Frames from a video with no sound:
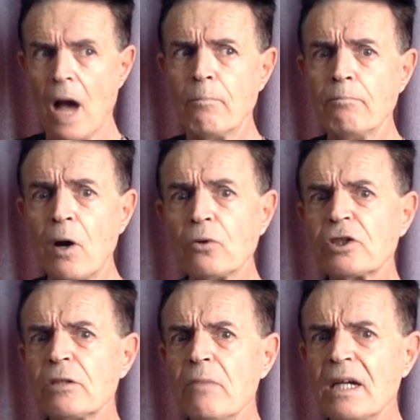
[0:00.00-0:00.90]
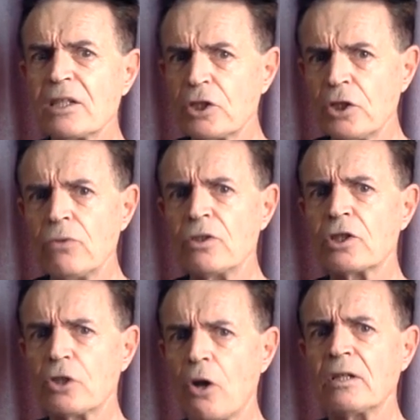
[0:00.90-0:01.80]
Most of my
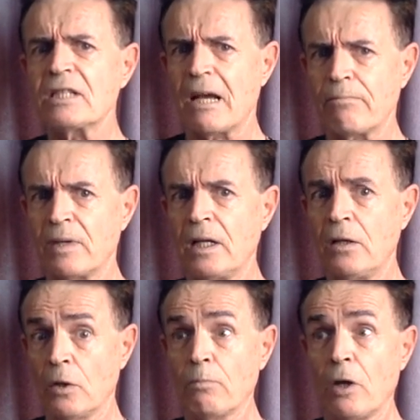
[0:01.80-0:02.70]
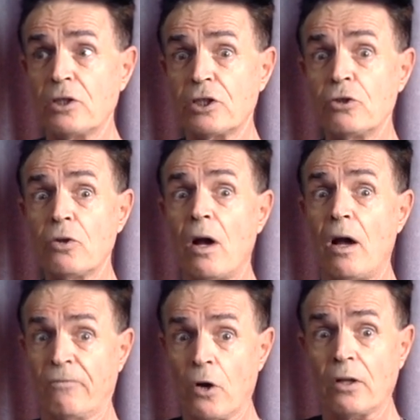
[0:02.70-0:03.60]
students contact me, most of the students
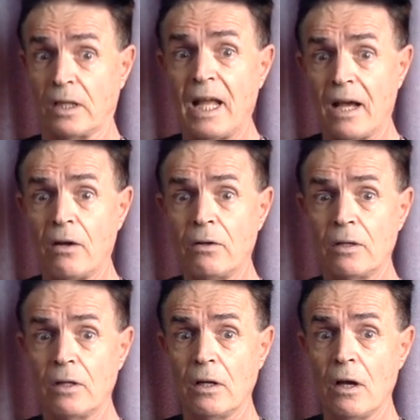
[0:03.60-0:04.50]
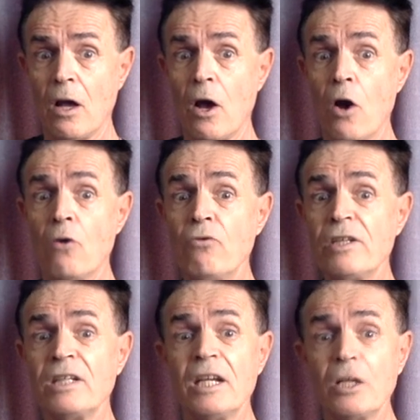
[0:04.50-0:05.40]
I've got now,
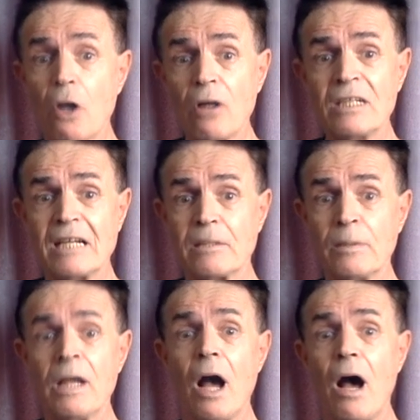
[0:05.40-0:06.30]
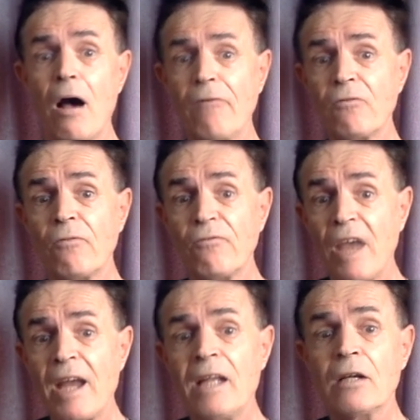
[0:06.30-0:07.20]
originally contacted me after
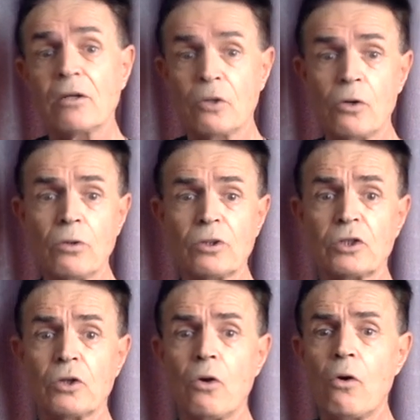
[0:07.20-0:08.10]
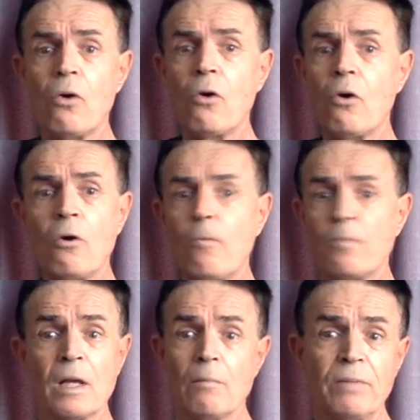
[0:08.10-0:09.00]
failing a course or
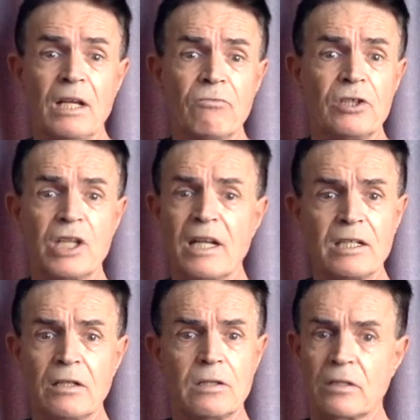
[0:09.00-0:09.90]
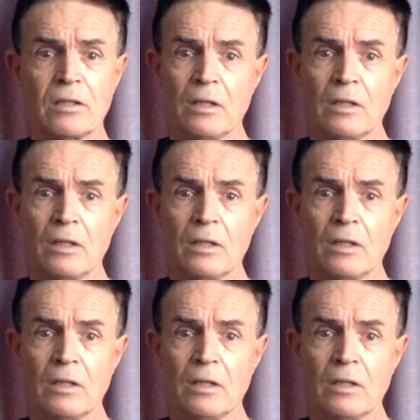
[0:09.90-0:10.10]
being rejected